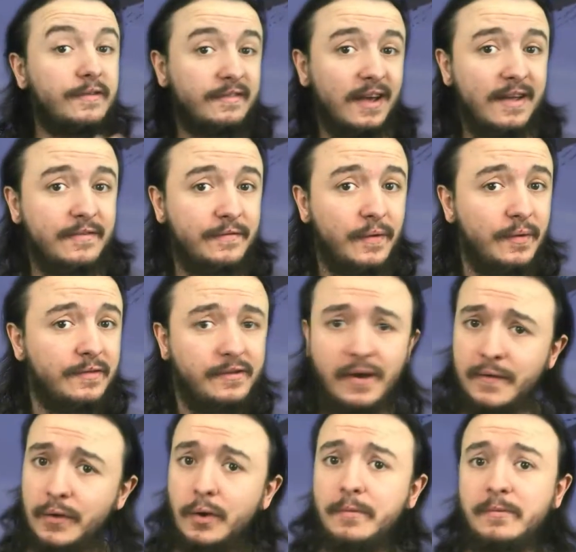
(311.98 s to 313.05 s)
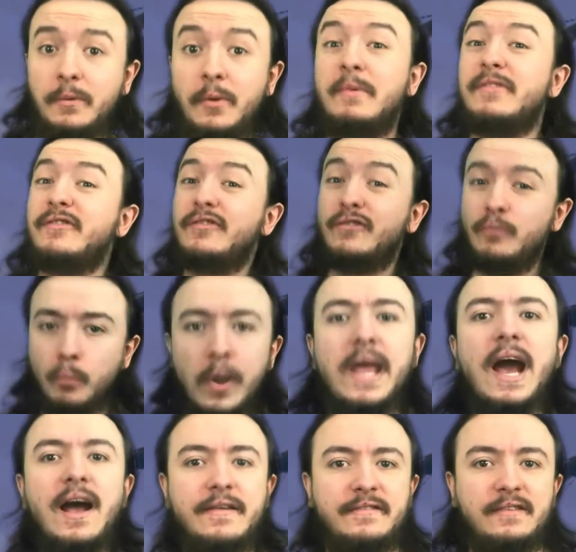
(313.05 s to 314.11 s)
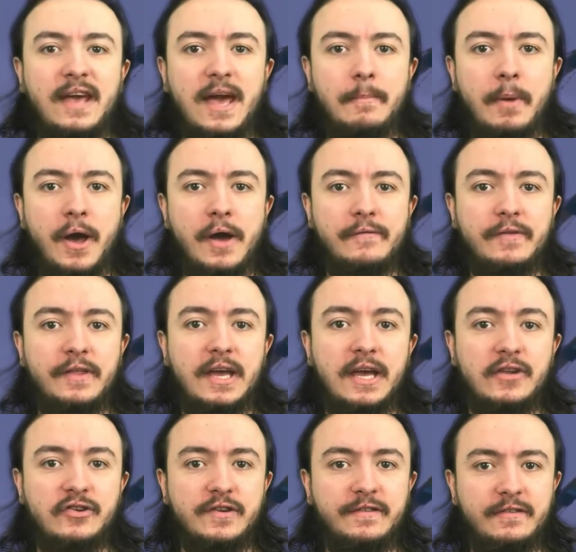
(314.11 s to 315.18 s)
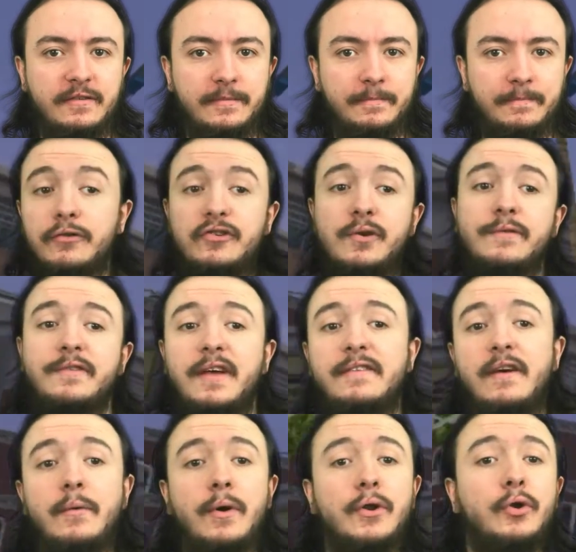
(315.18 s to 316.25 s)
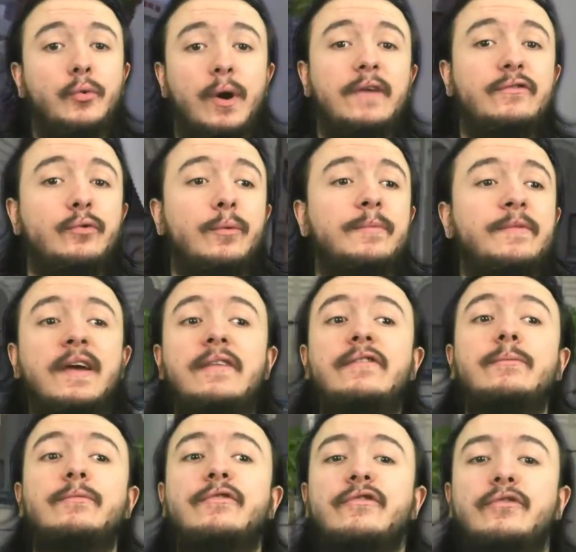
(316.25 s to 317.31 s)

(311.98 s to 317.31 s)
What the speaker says: decide to fill this area up to become a sweet ass skate park for the ages. And thus you set out on a quest to obtain some